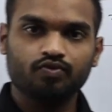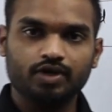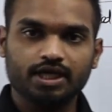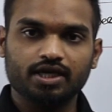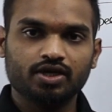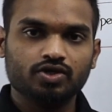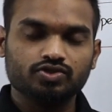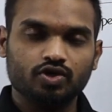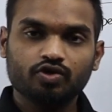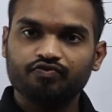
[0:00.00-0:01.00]
Okay,
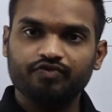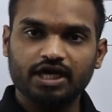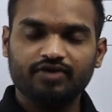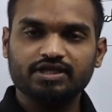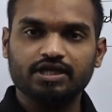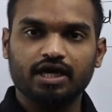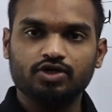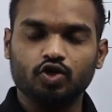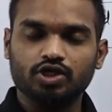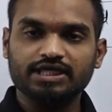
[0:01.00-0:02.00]
so whenever
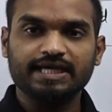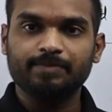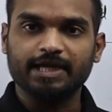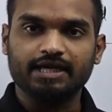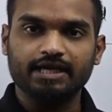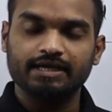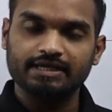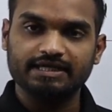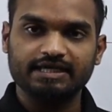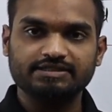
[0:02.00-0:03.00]
the total time
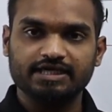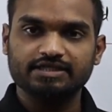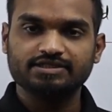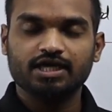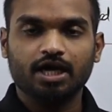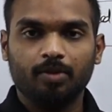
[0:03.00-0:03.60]
taken decreases,